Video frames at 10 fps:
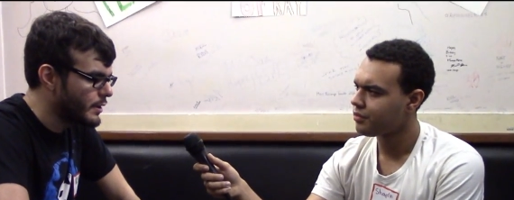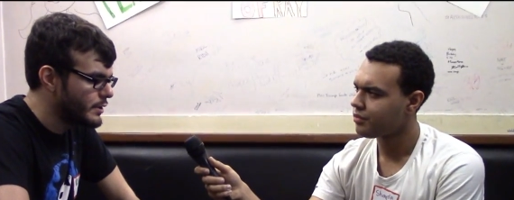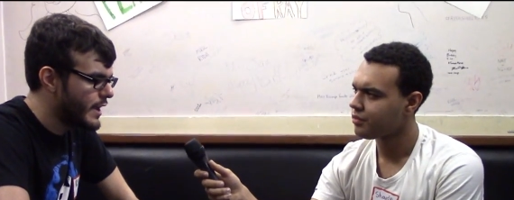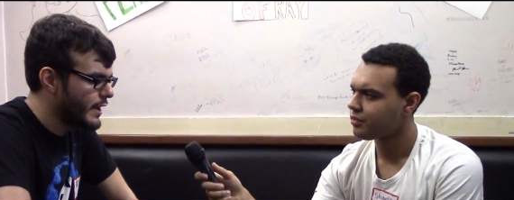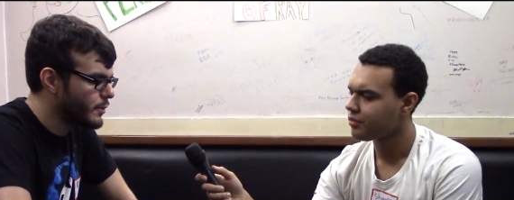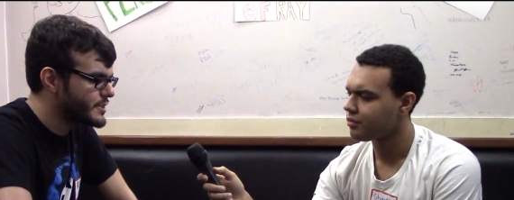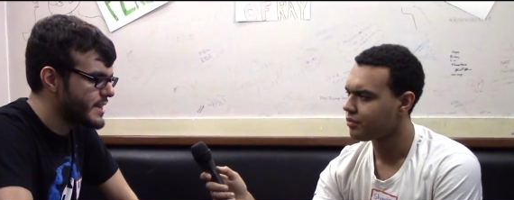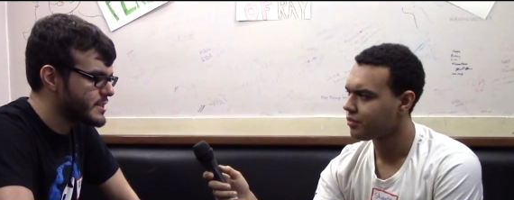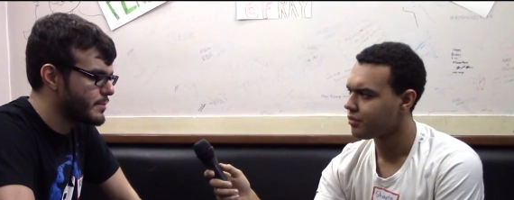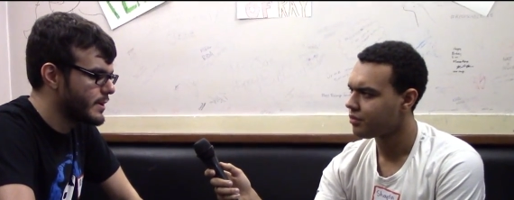Speaker 1: yeah, it always
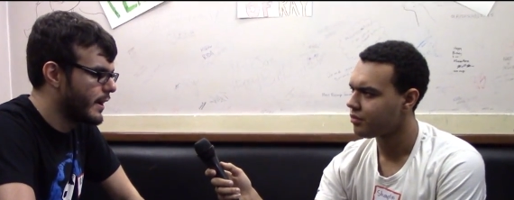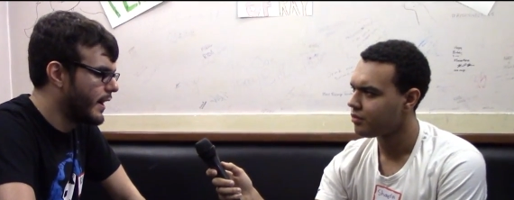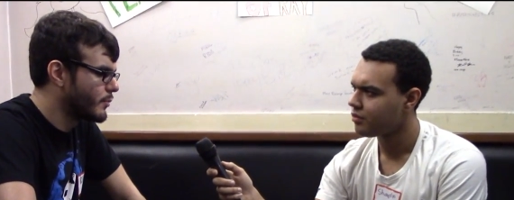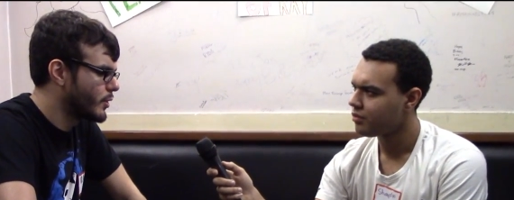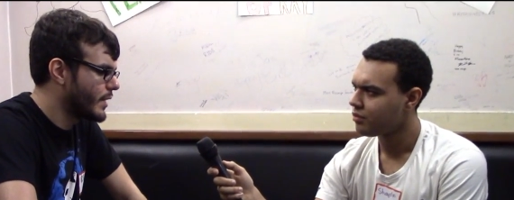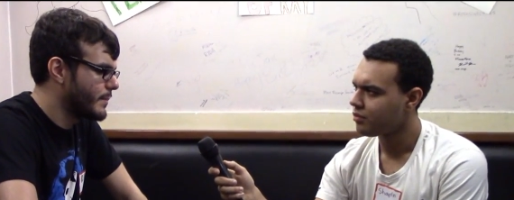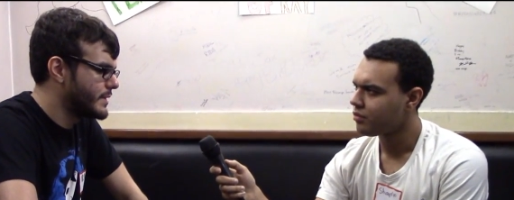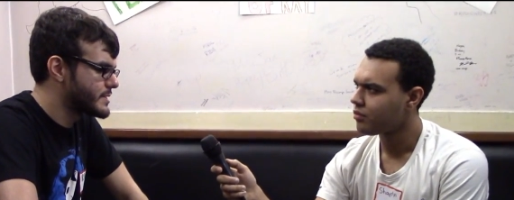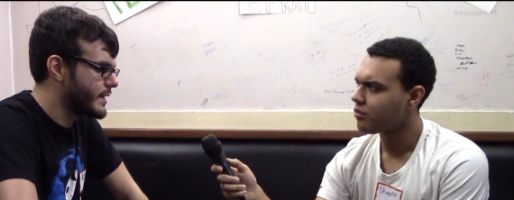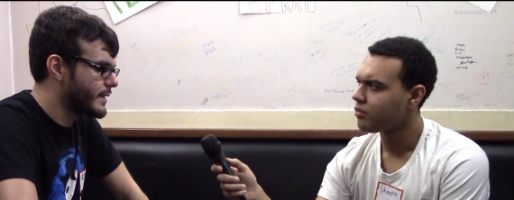has to be on where that
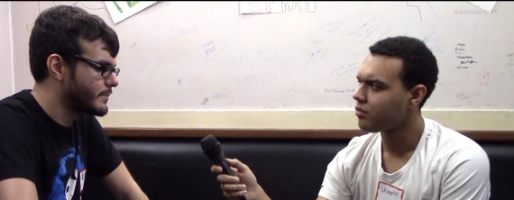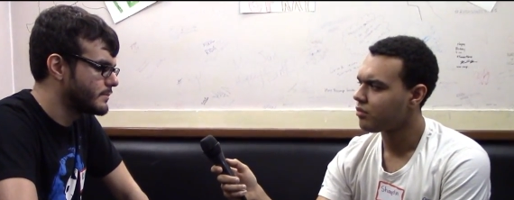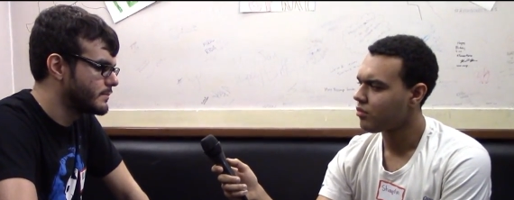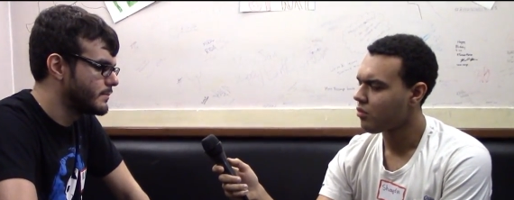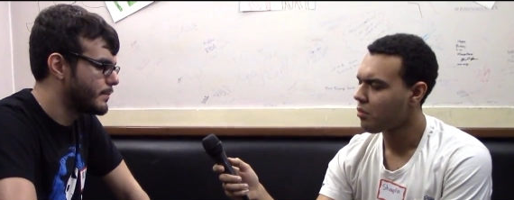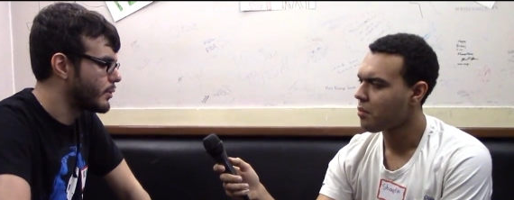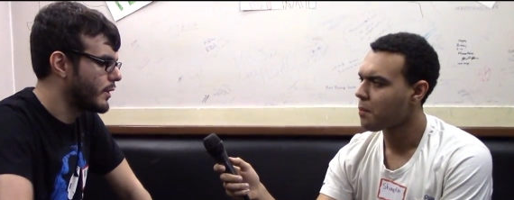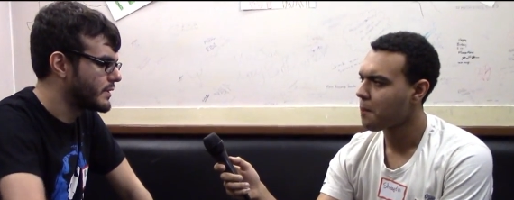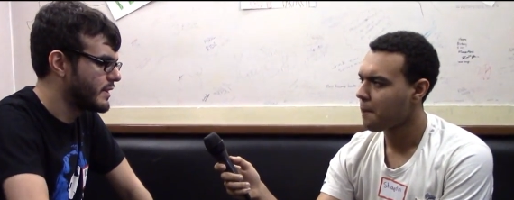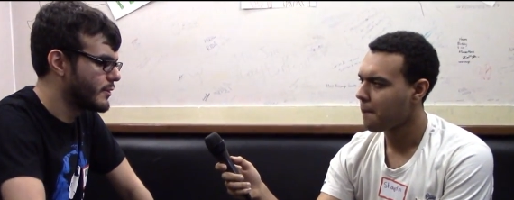means like
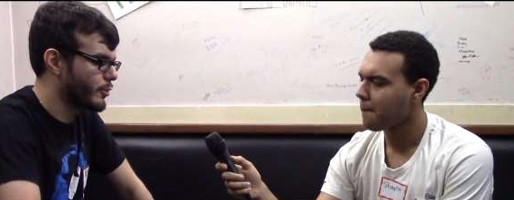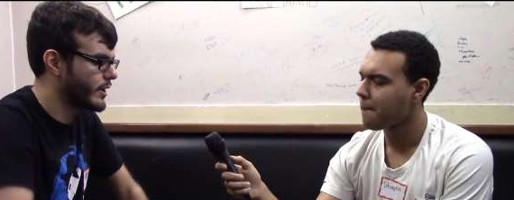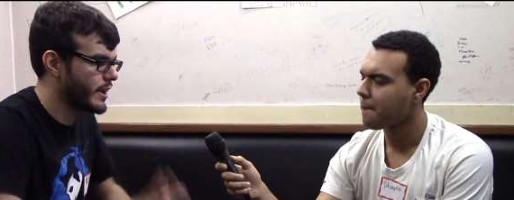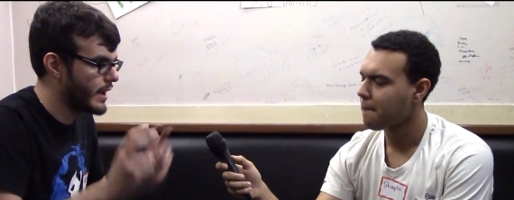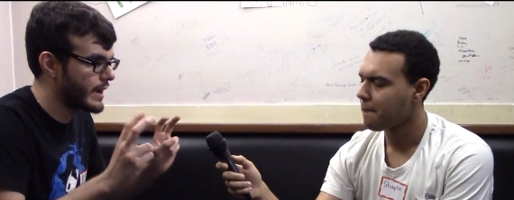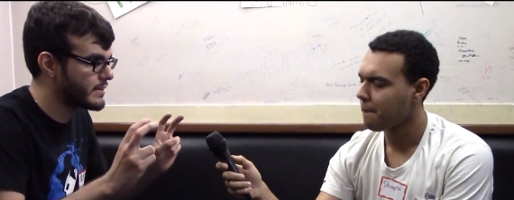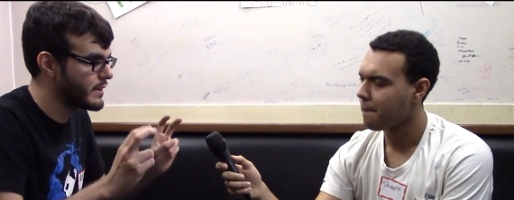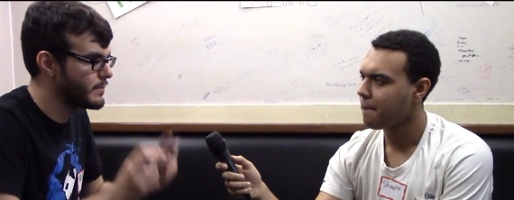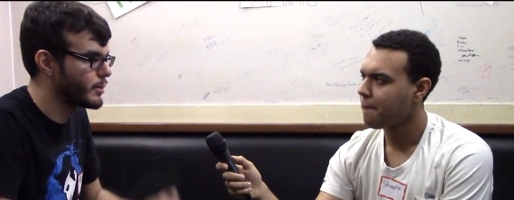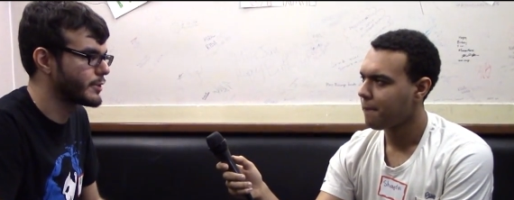plugged in or
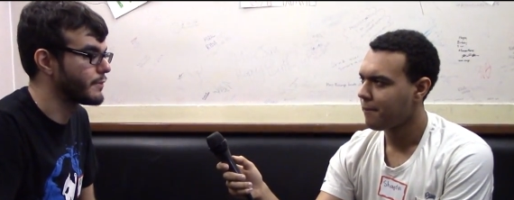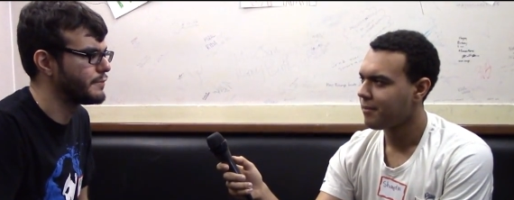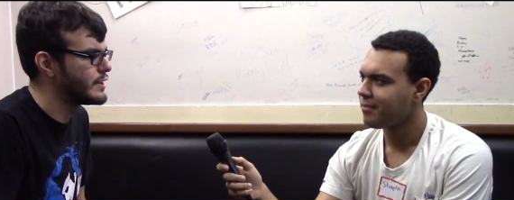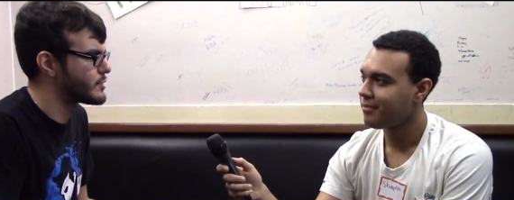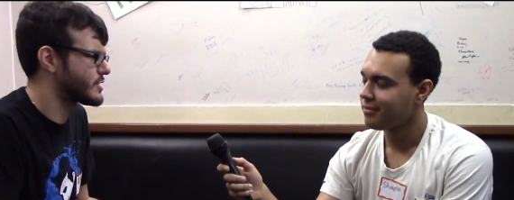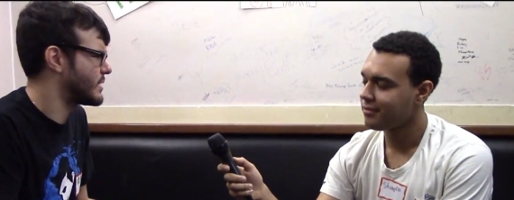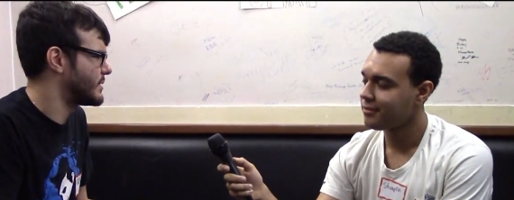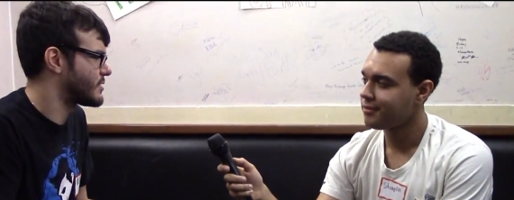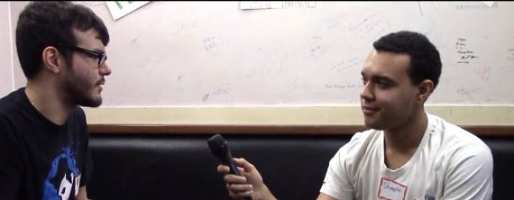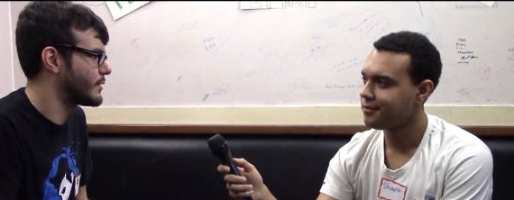connected, but the features can
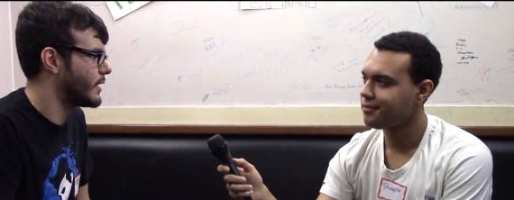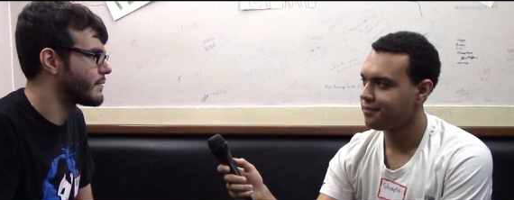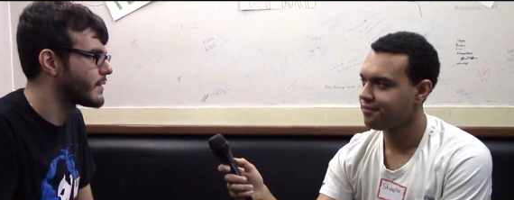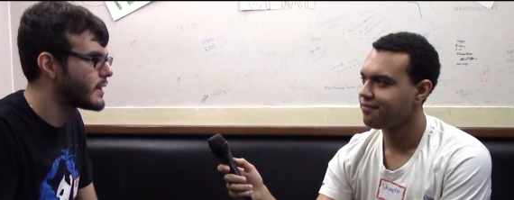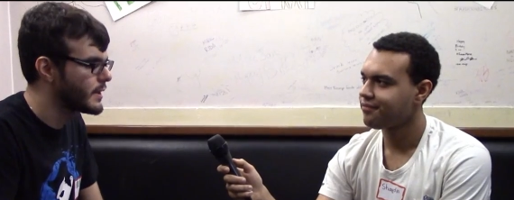be turned off.